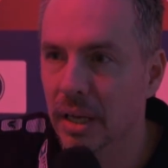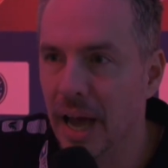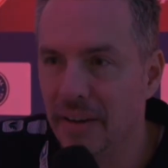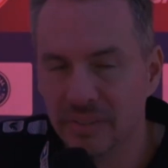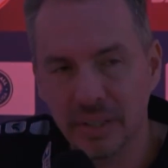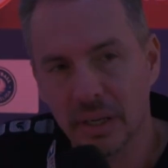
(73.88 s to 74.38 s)

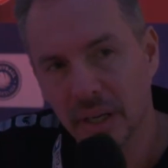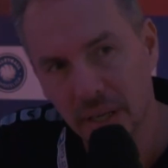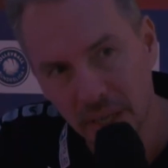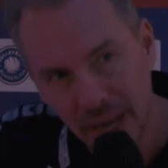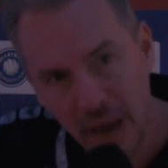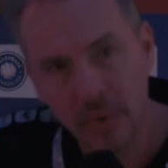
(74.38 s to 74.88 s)

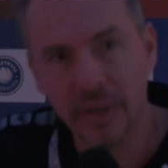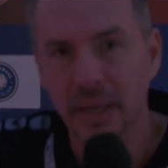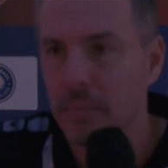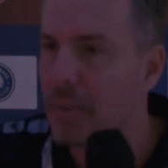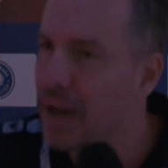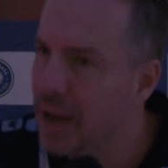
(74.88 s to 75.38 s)
after Laura
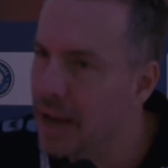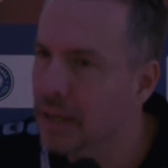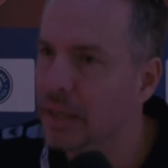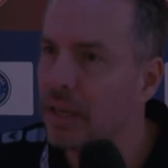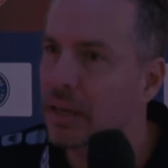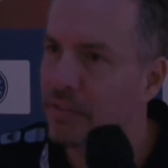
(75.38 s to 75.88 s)
came
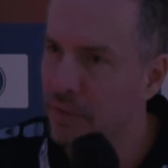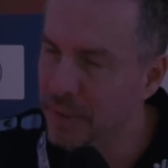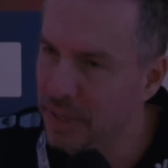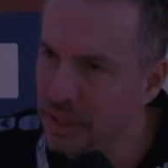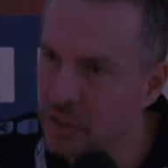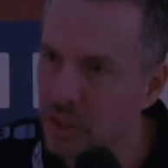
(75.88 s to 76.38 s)
back from
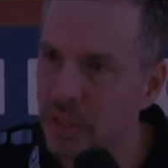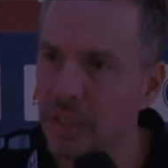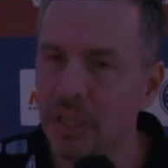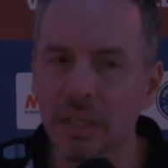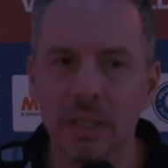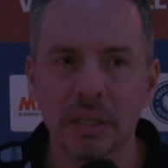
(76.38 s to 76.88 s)
her
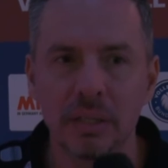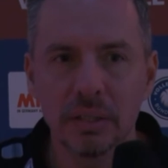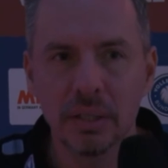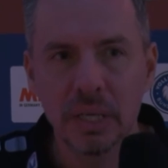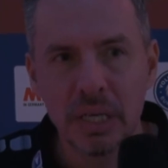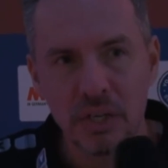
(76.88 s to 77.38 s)
injury,
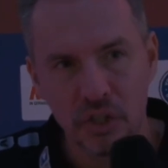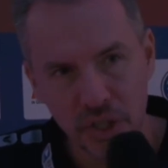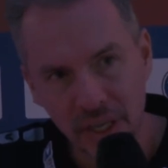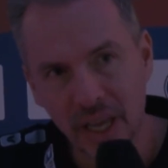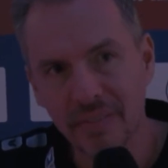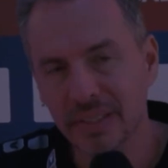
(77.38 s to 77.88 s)
she
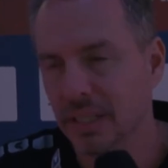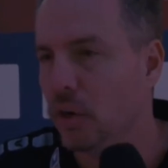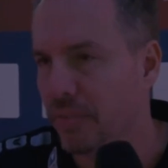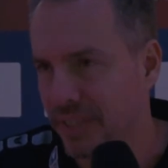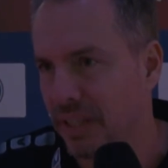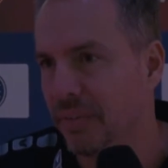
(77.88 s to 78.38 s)
gave us a
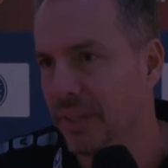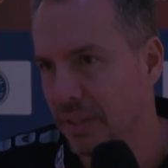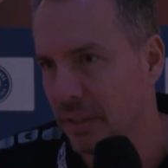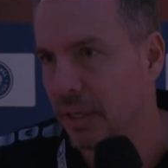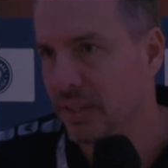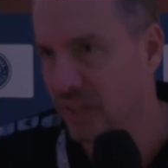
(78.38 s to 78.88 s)
lot of stability
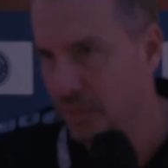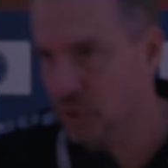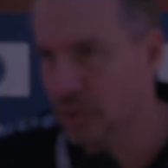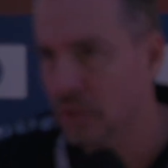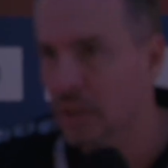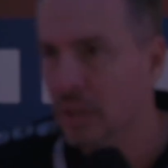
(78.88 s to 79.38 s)
in the
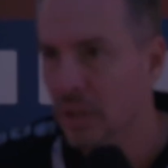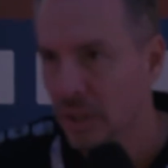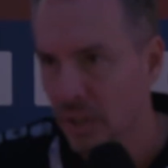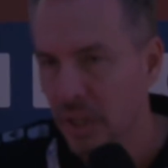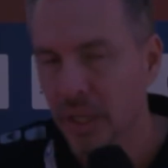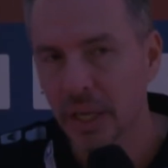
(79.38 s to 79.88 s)
reception
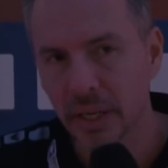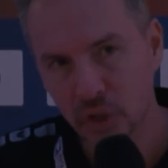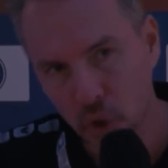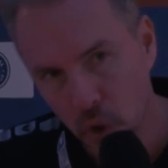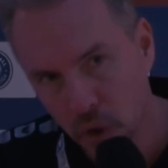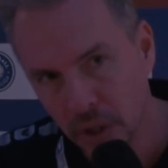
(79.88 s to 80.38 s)
and
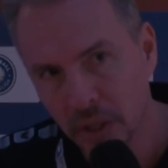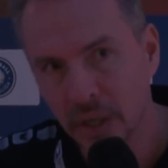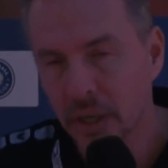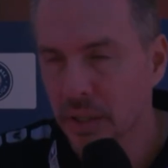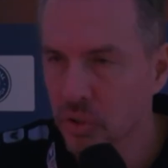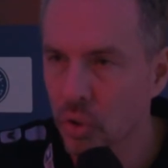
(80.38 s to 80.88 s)
scored
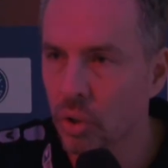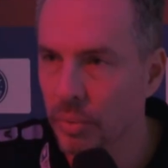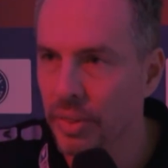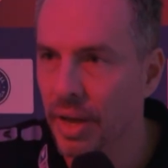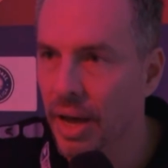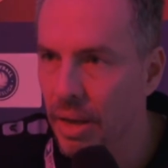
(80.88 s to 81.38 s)

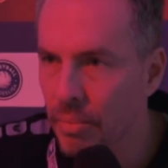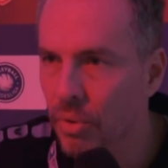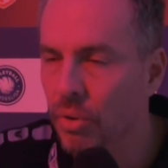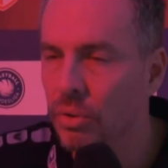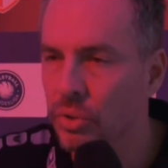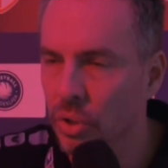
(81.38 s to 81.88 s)
with the high
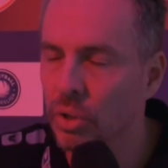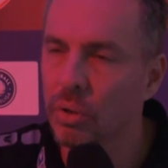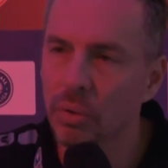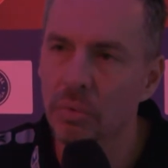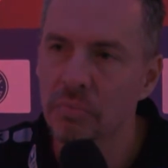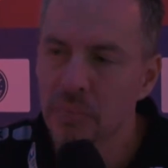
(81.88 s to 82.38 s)
ball.
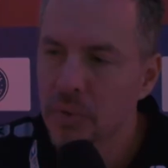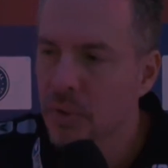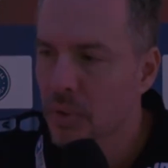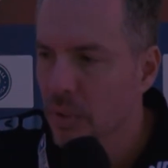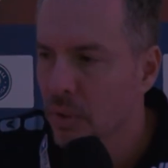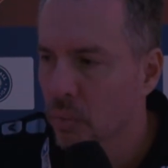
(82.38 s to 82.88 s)
So.
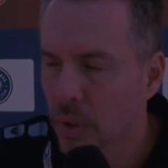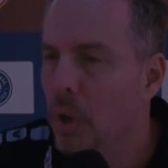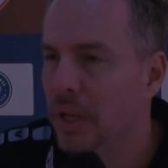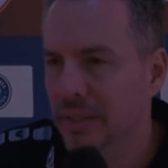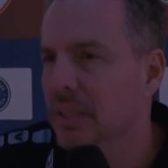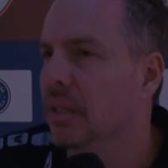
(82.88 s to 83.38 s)
We
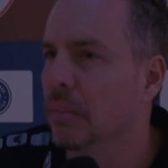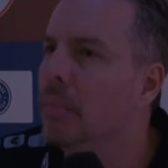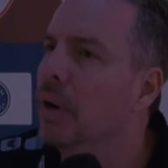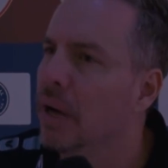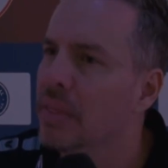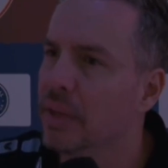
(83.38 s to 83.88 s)
work as a team.
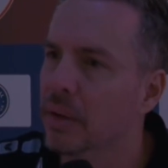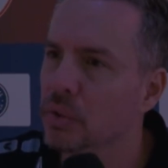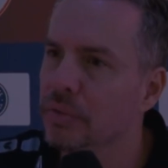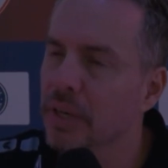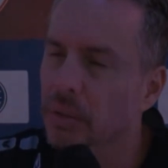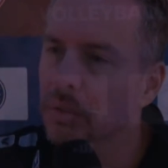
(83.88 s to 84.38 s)
I think it
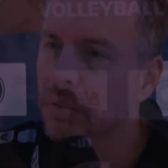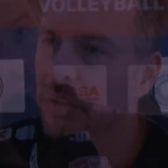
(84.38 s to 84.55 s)
was very good.